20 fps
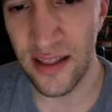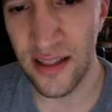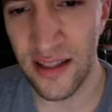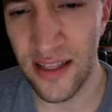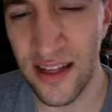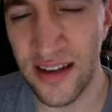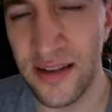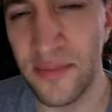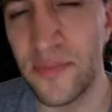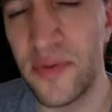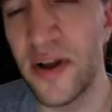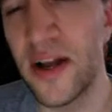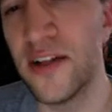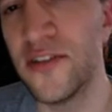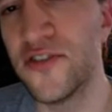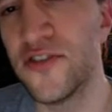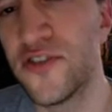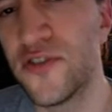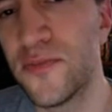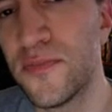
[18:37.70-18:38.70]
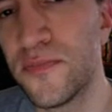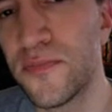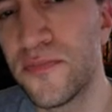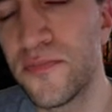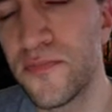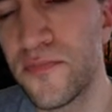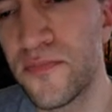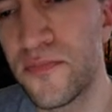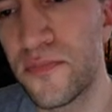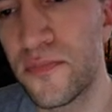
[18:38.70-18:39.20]
That depends.
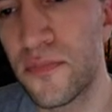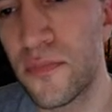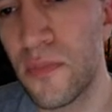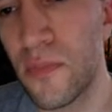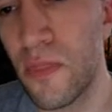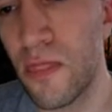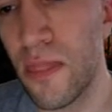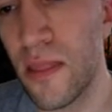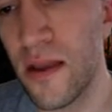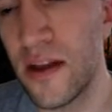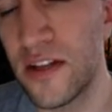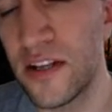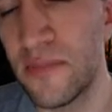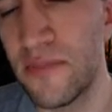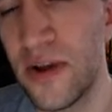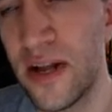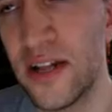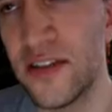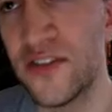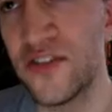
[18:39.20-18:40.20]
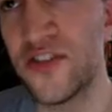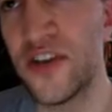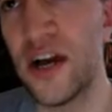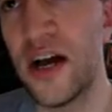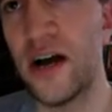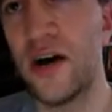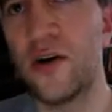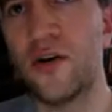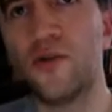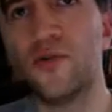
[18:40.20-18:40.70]
It depends
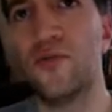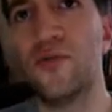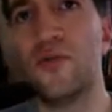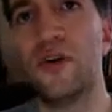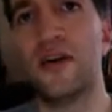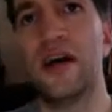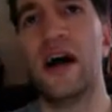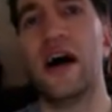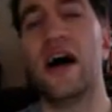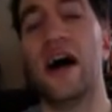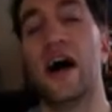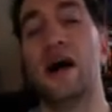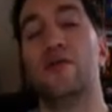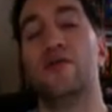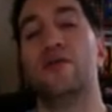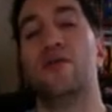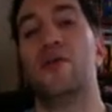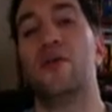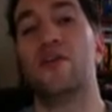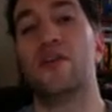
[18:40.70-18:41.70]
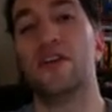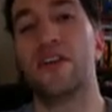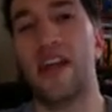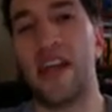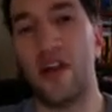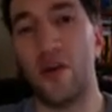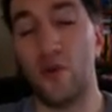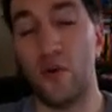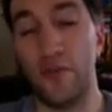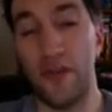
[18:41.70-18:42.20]
how long
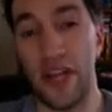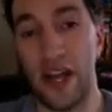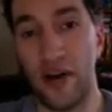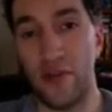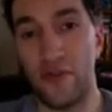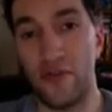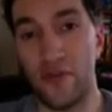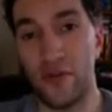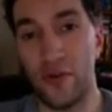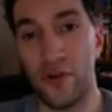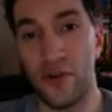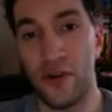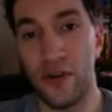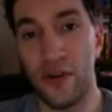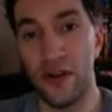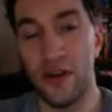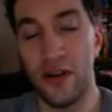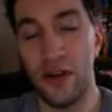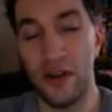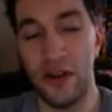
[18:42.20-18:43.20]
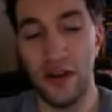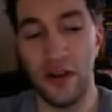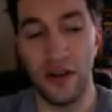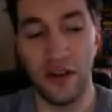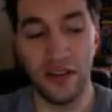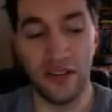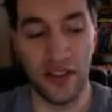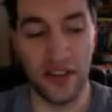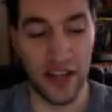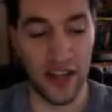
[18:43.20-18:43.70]
Gail will be out for.
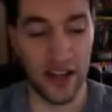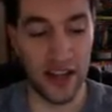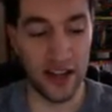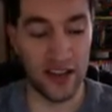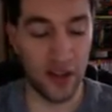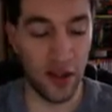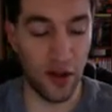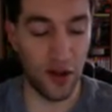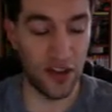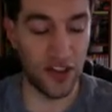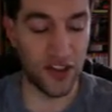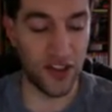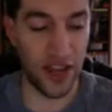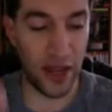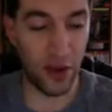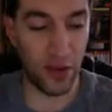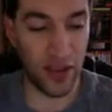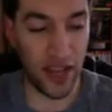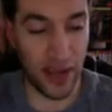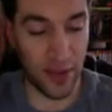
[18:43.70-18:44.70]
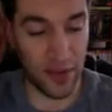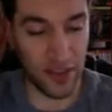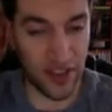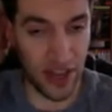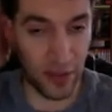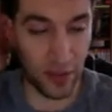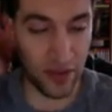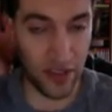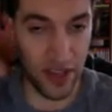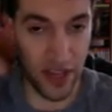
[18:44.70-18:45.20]
So I think as long as Gail Kim is
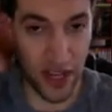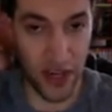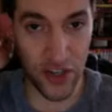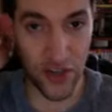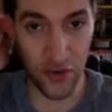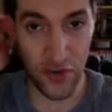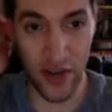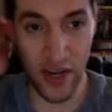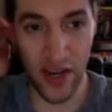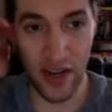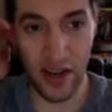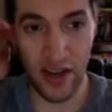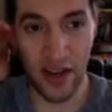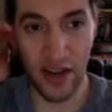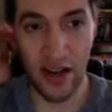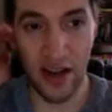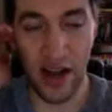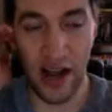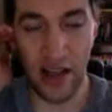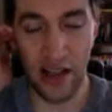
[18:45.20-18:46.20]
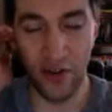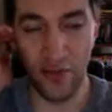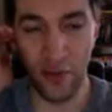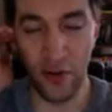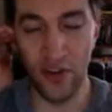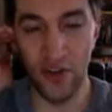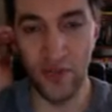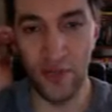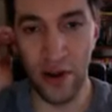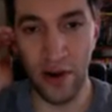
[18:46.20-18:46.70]
out with the injury, I think
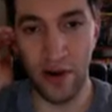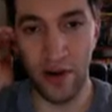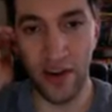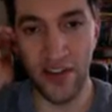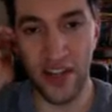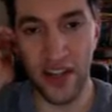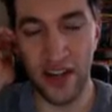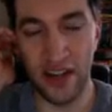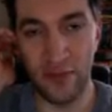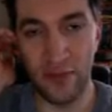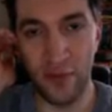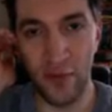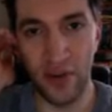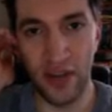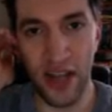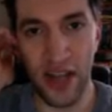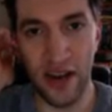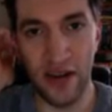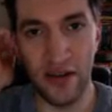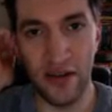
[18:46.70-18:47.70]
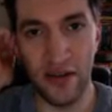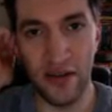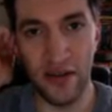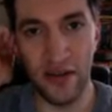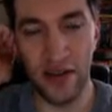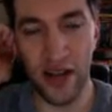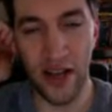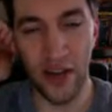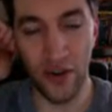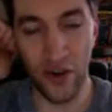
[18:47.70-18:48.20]
Rosemary will get
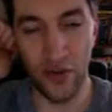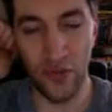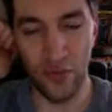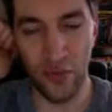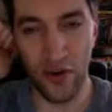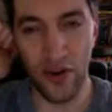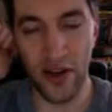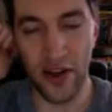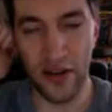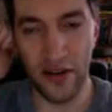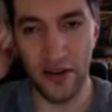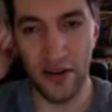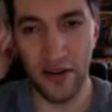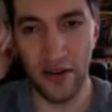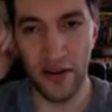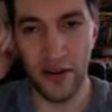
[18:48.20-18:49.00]
a good run.